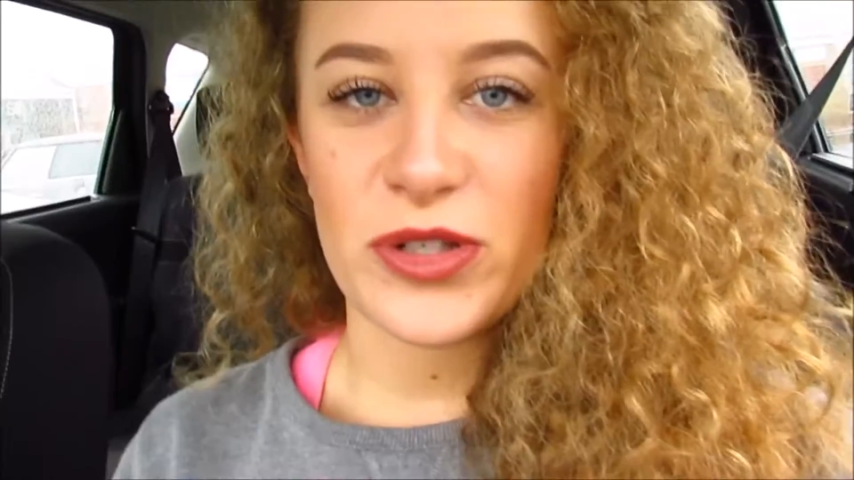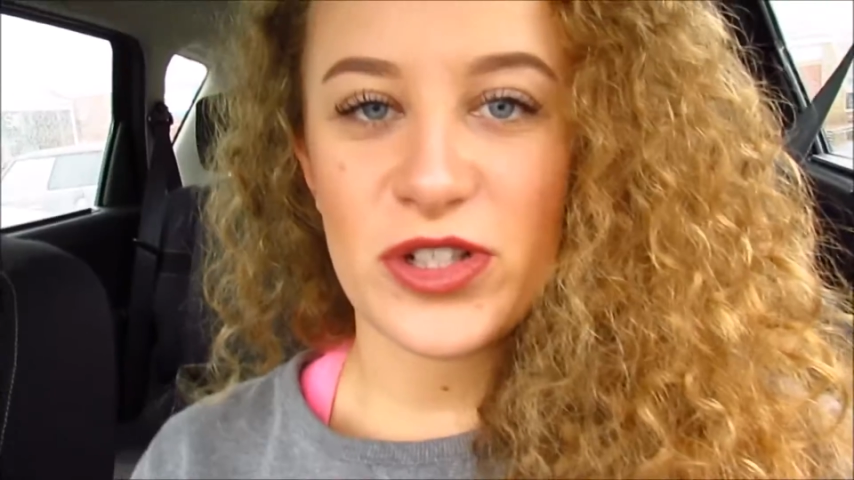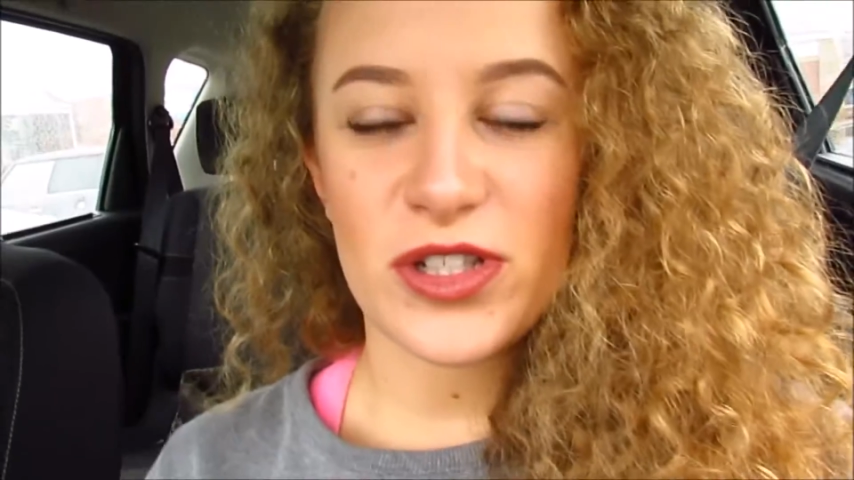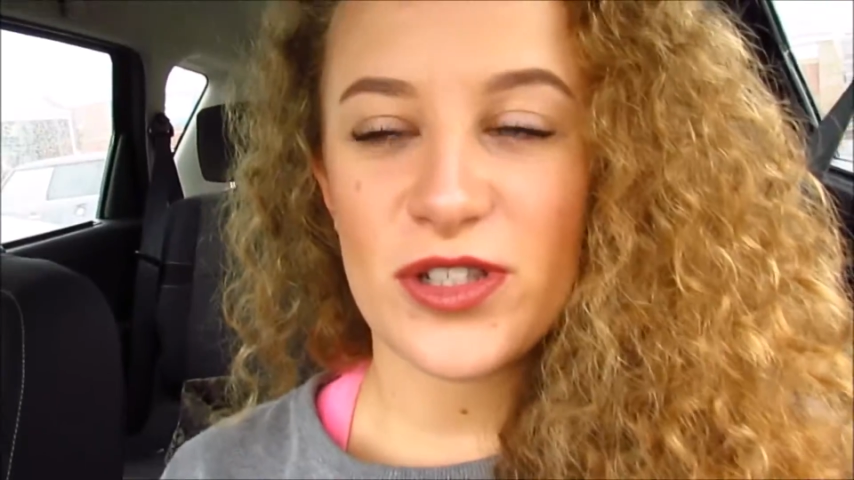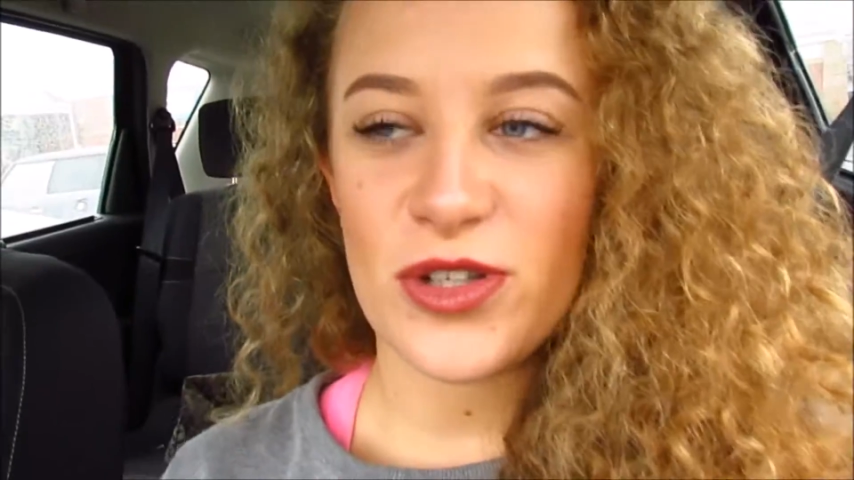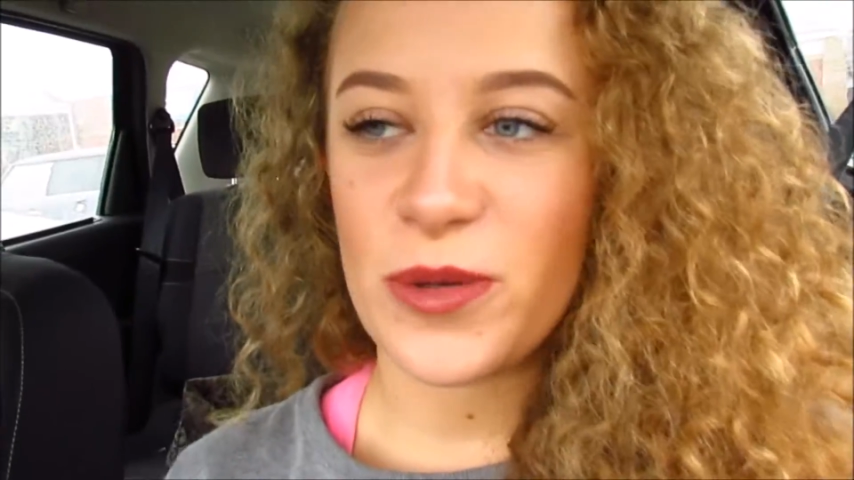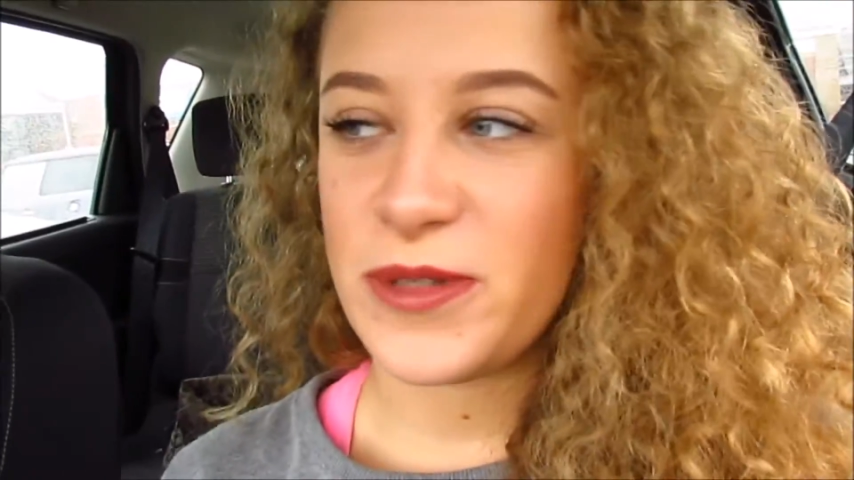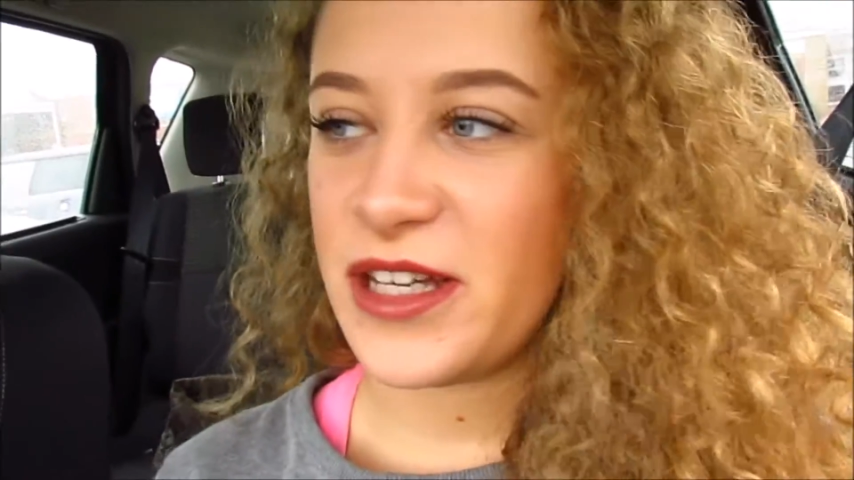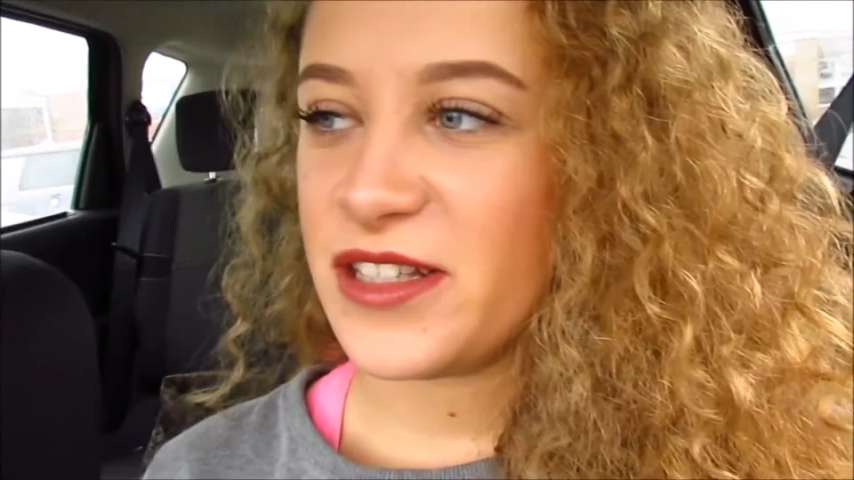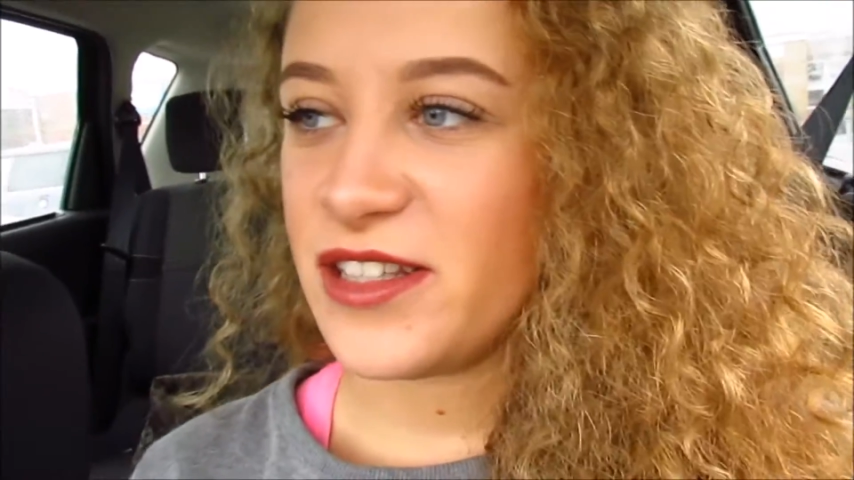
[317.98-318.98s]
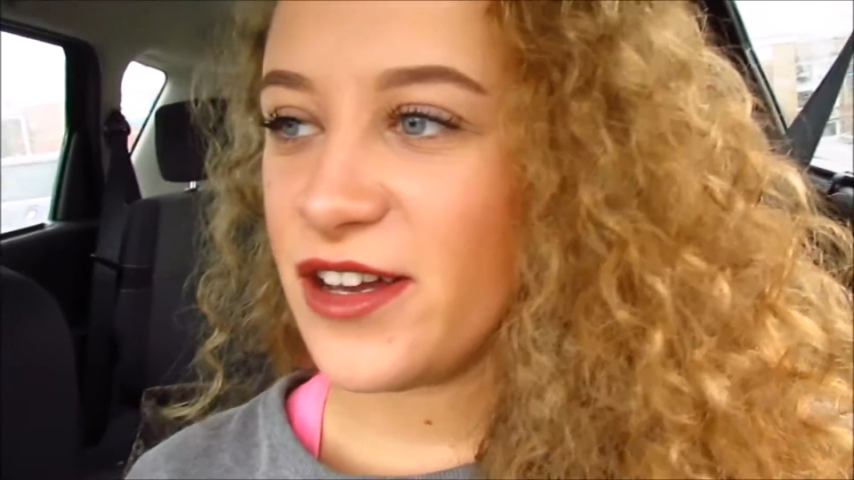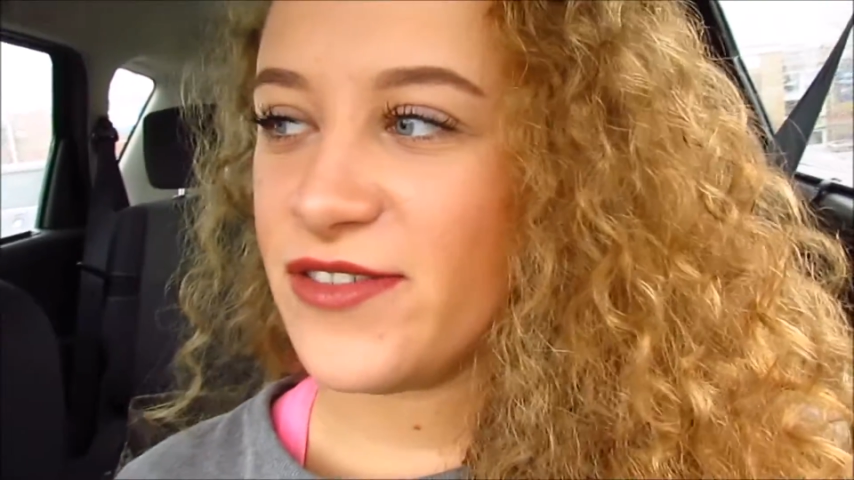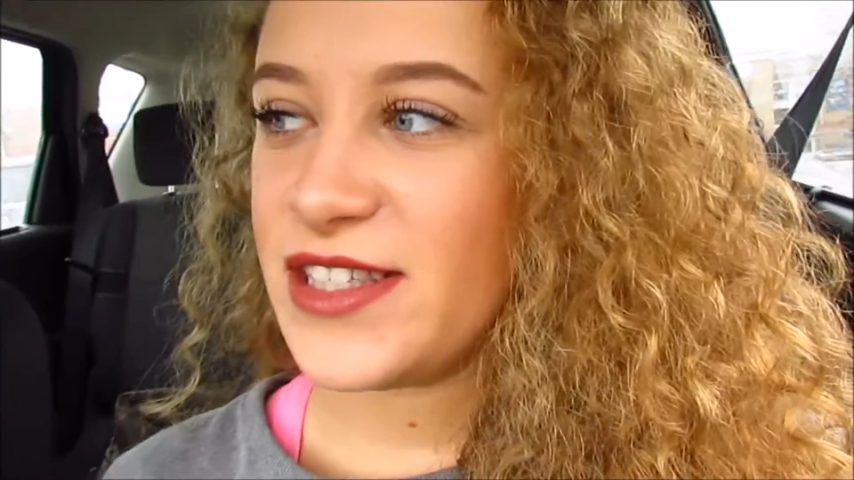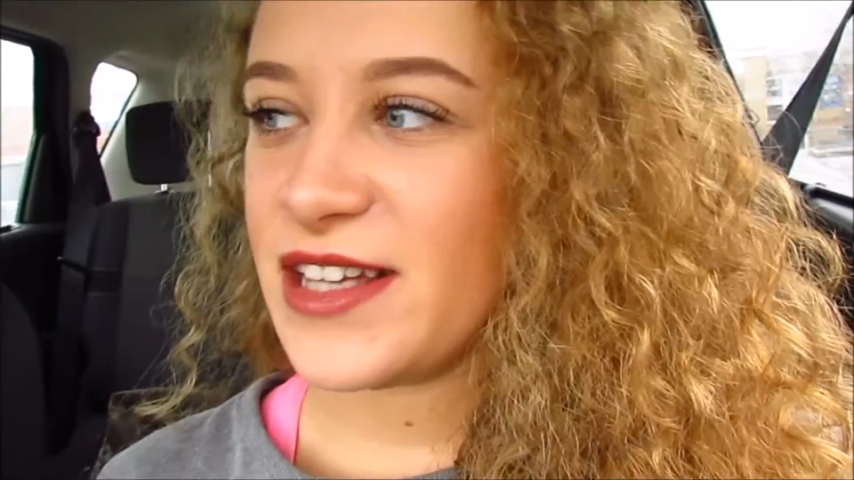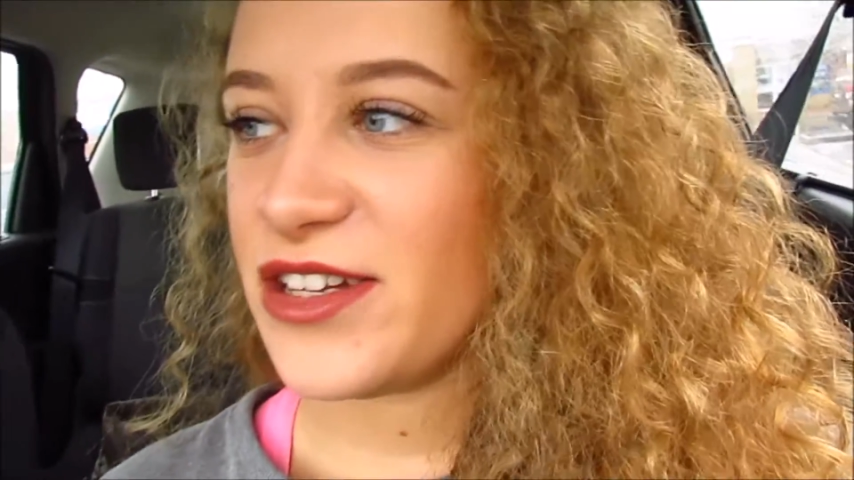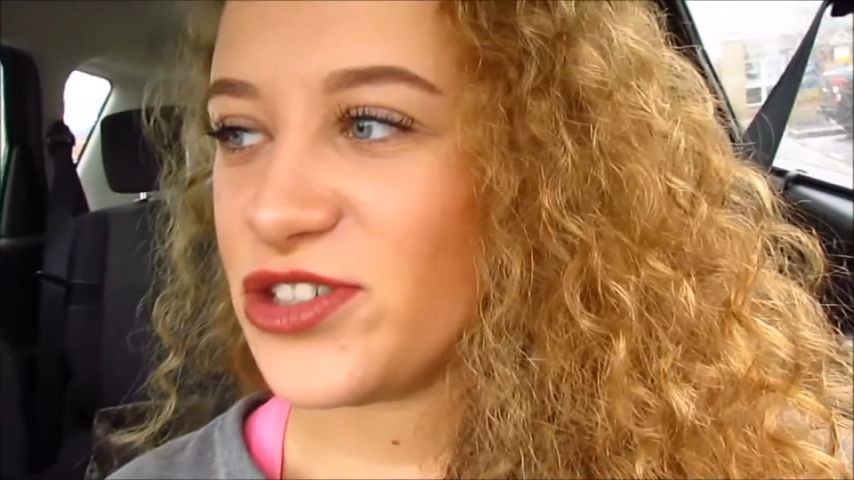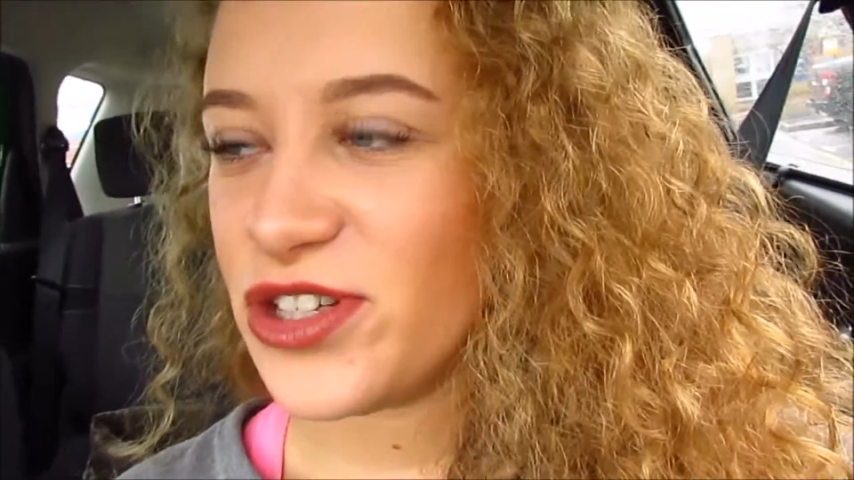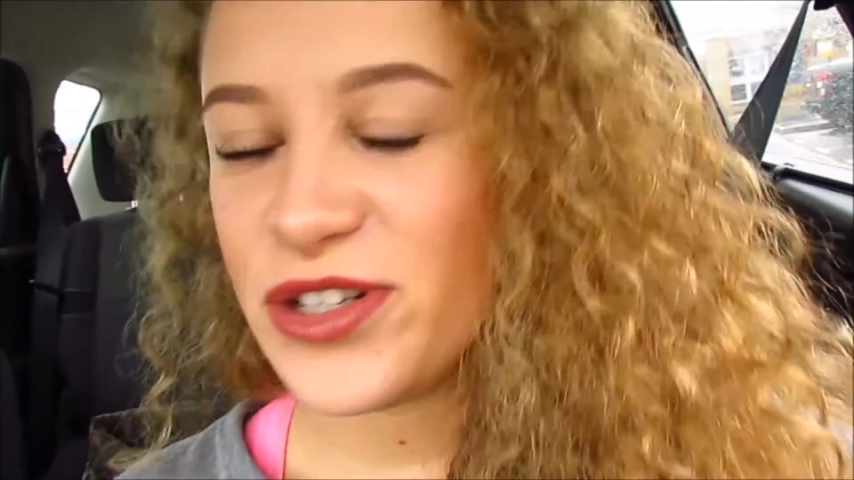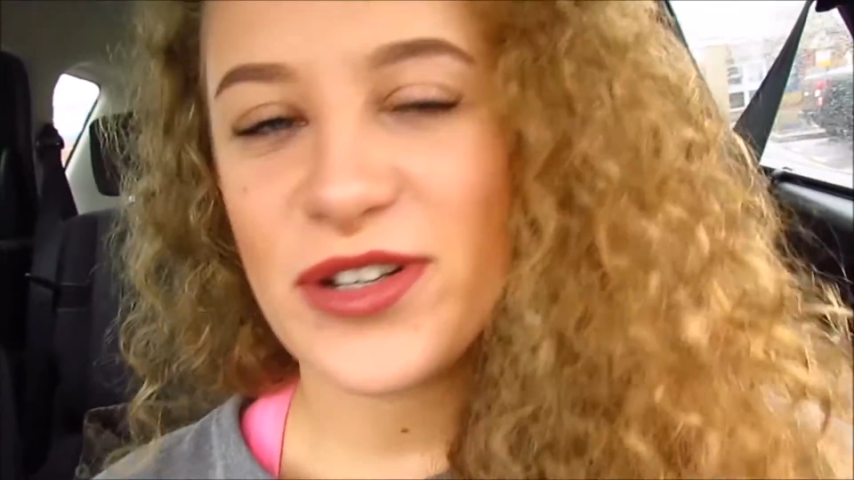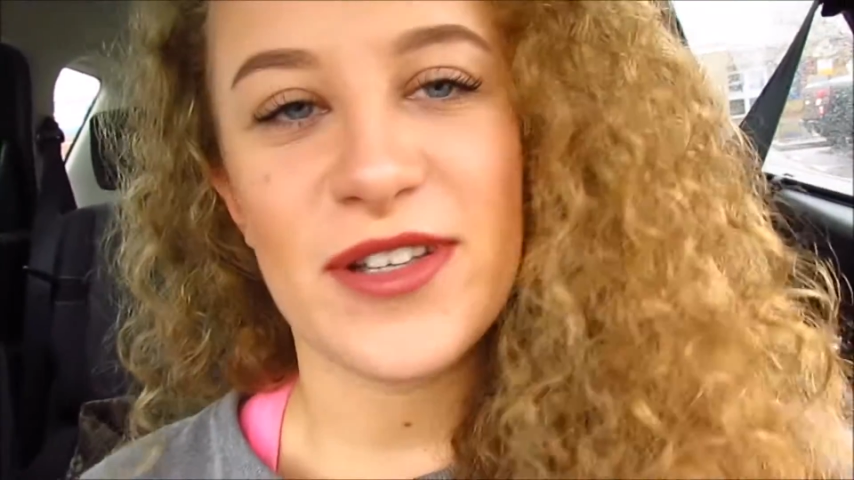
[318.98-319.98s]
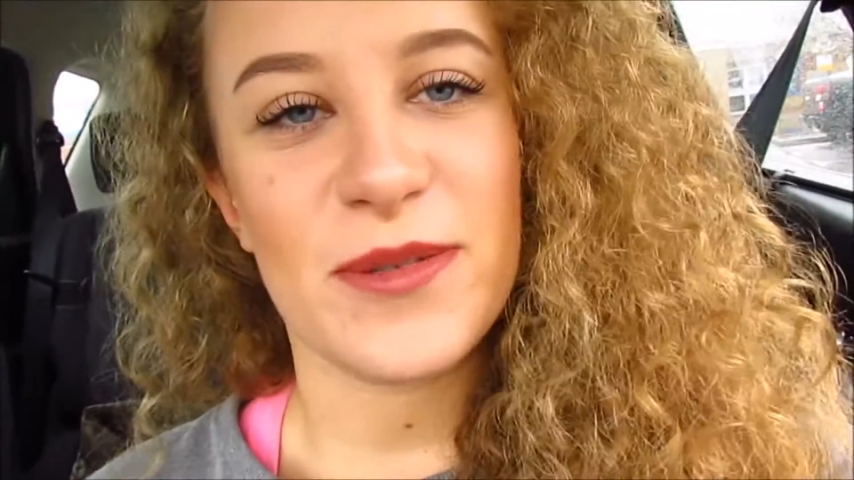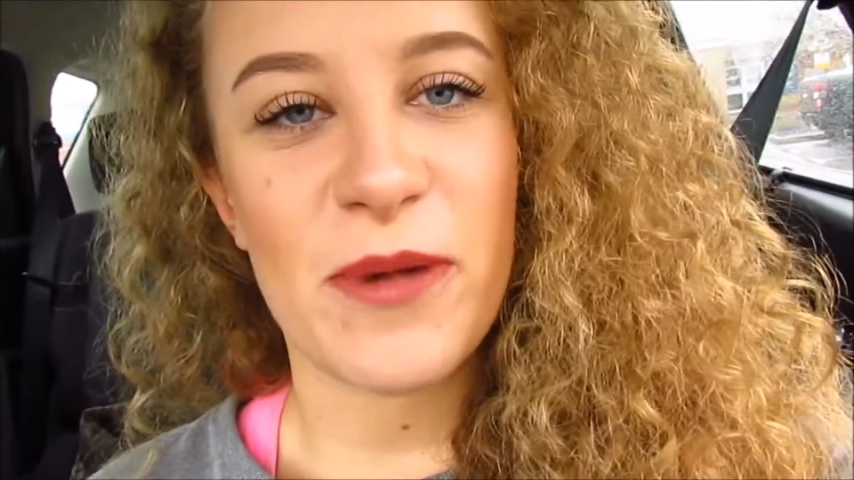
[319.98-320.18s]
just stopped at a service station because